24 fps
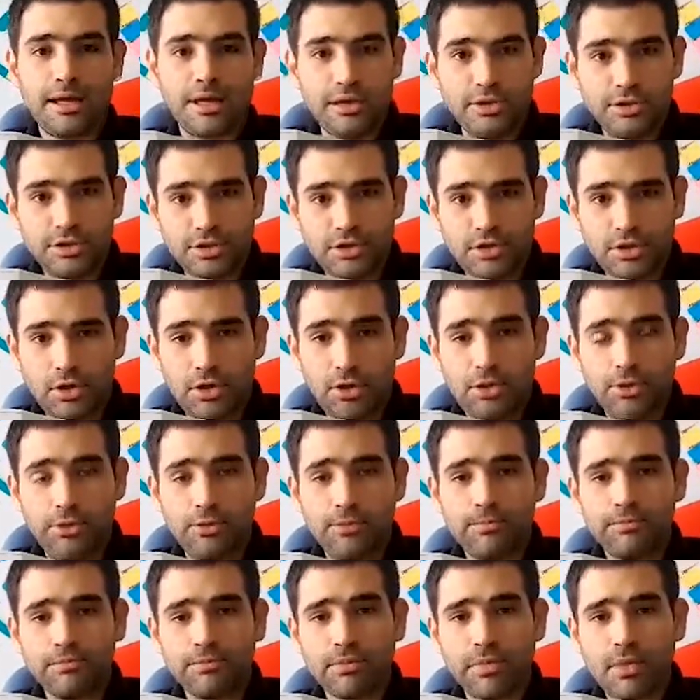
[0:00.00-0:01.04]

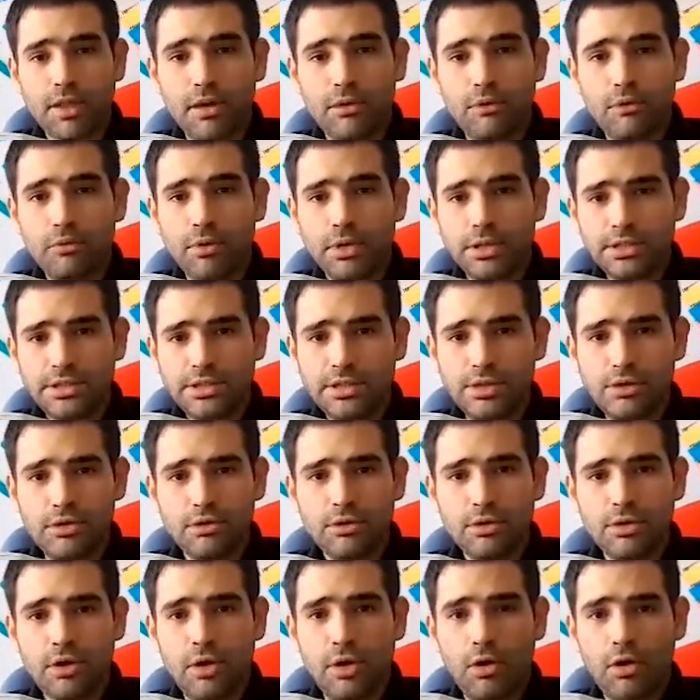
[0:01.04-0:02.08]
So once
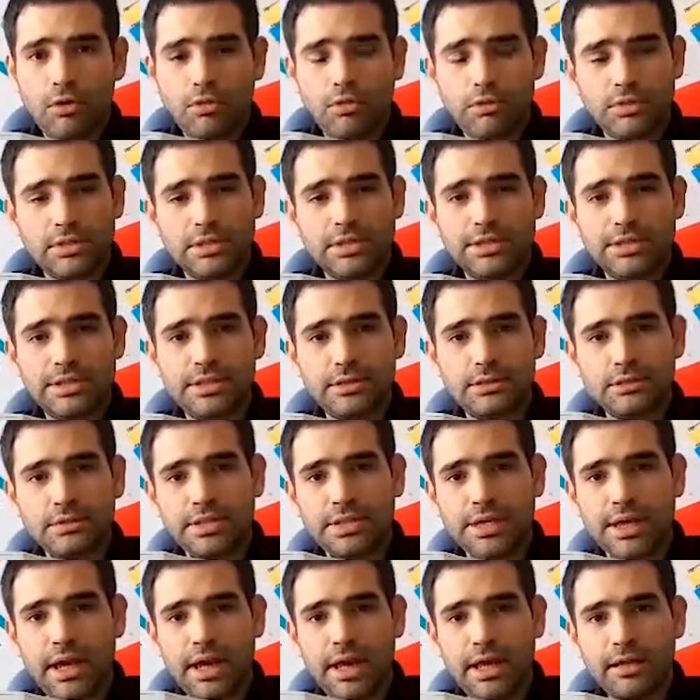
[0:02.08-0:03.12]
you go until
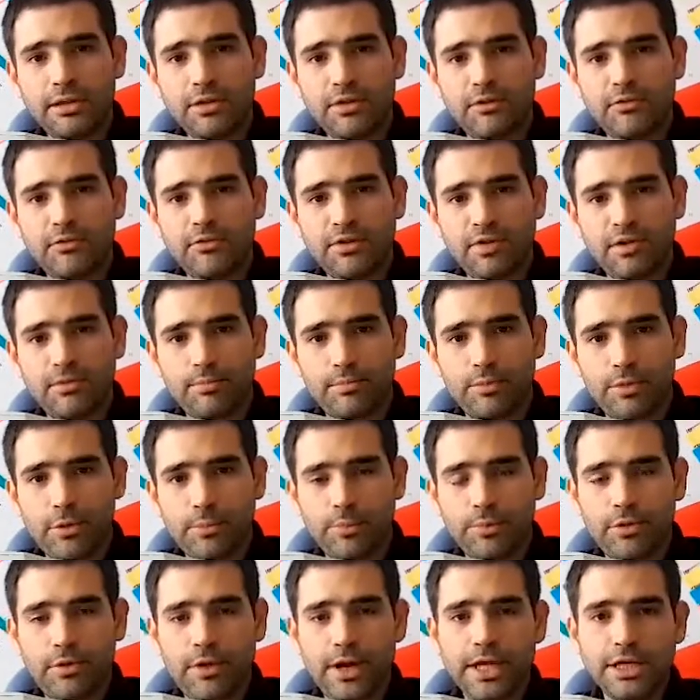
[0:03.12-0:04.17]
the end of the
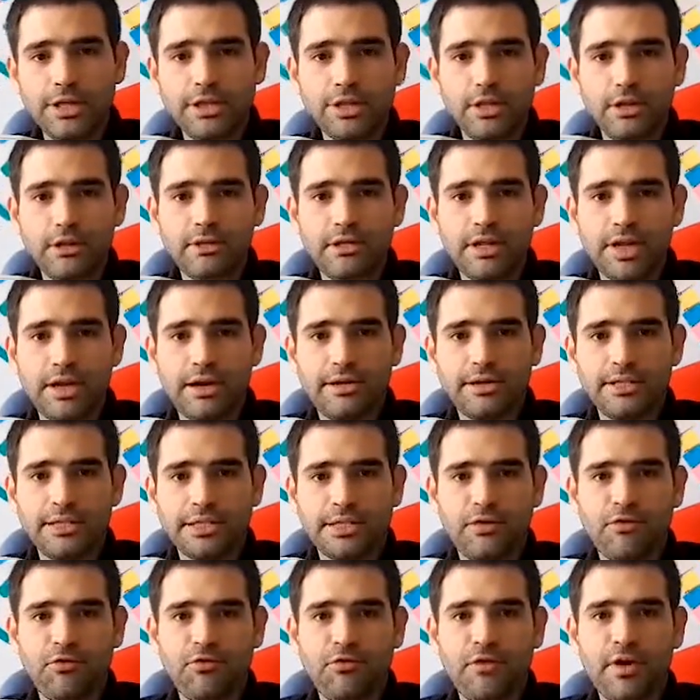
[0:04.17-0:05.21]
preparation, there is
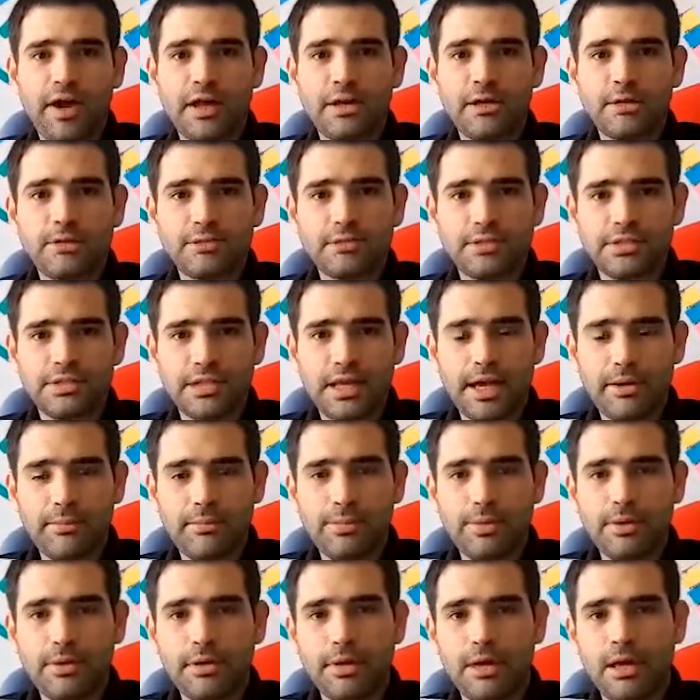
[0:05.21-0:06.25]
the final
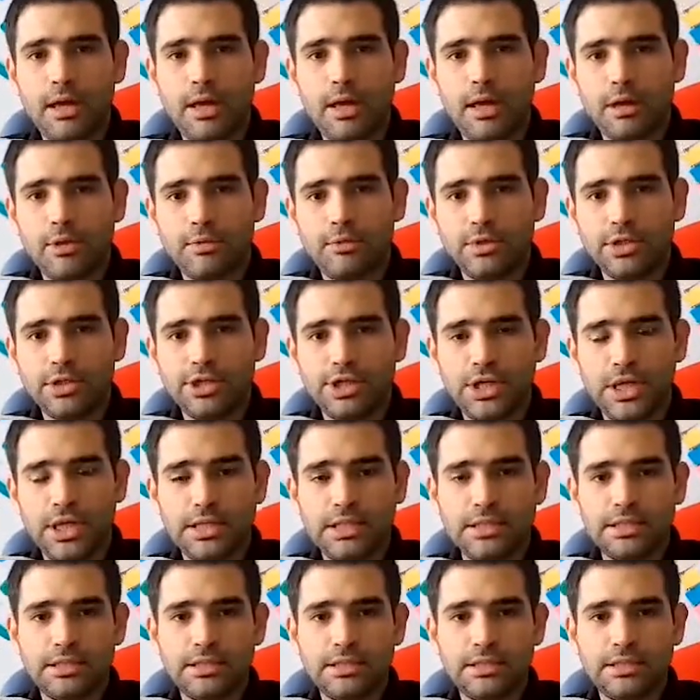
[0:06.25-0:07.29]
step, which
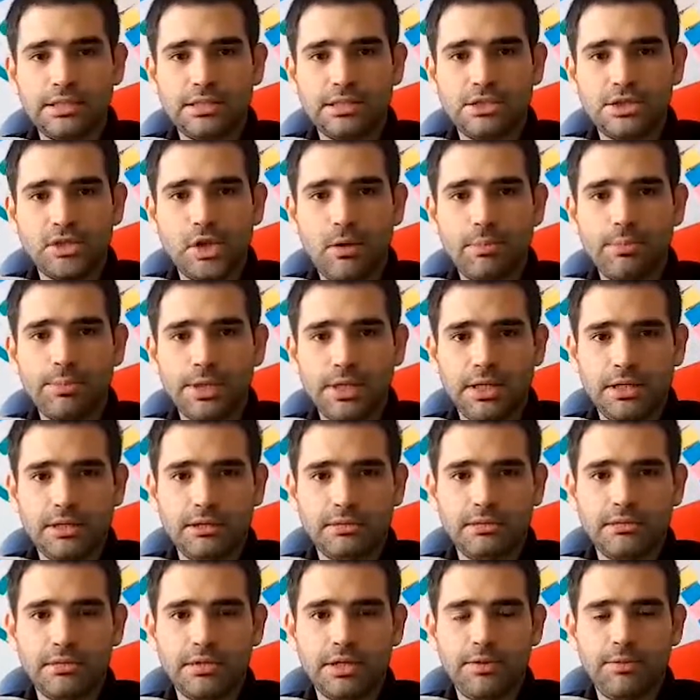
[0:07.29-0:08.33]
is stopping
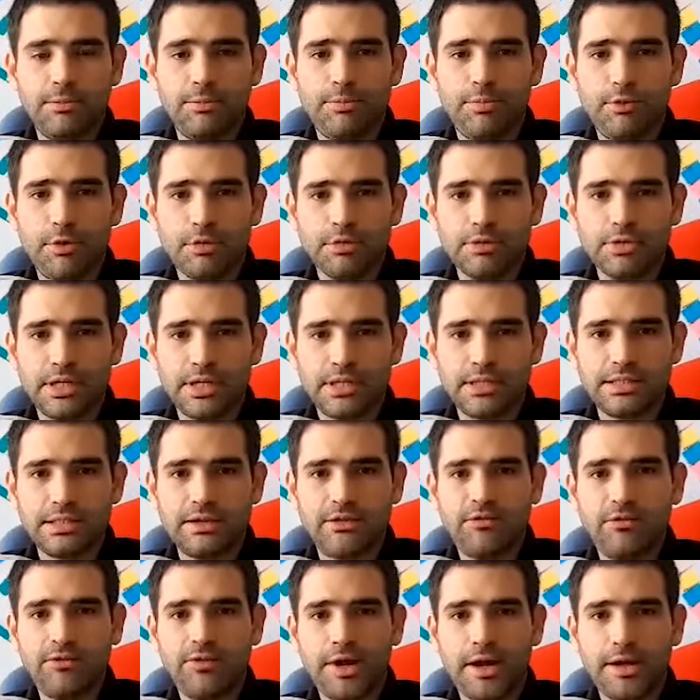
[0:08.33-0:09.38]
the process, the
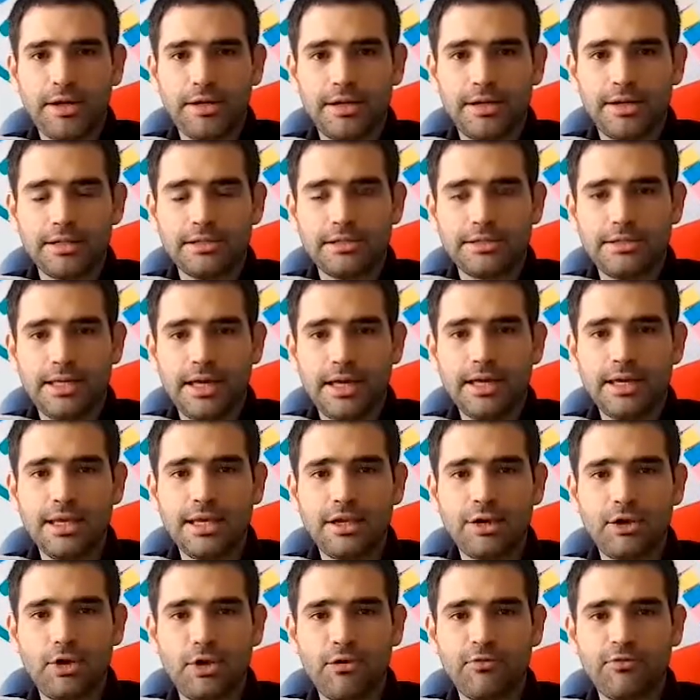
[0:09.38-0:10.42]
fire,
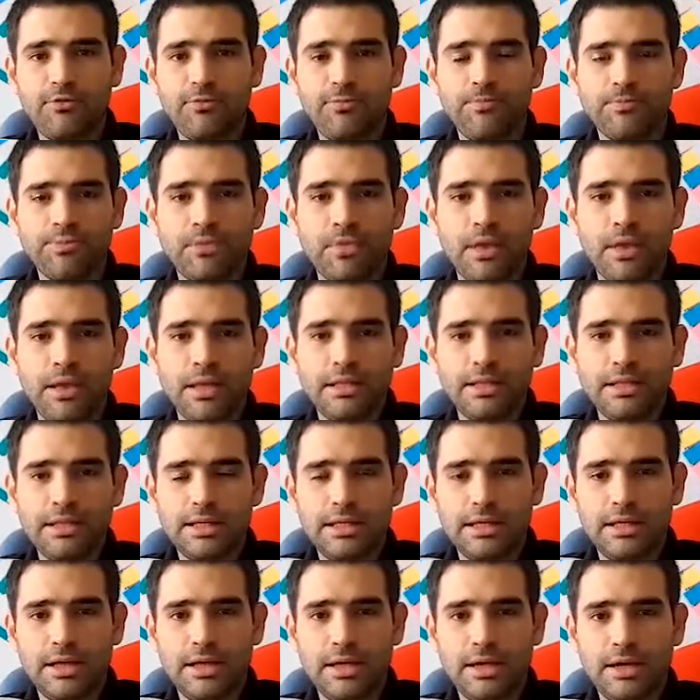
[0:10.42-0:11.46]
taking off
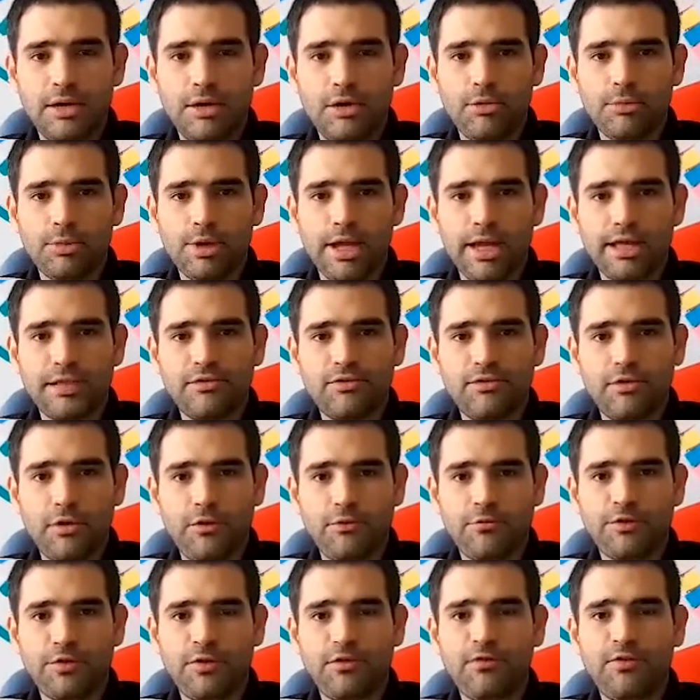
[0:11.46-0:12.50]
the omelette
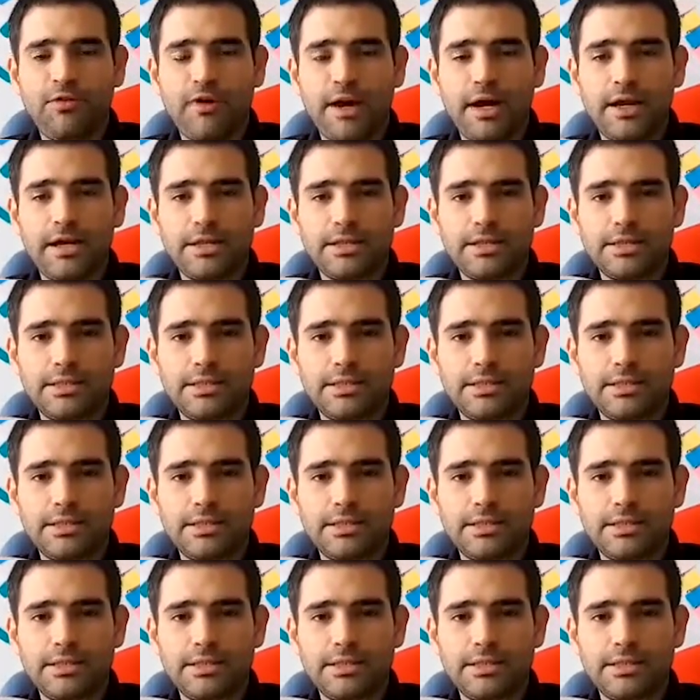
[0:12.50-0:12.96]
of the fire.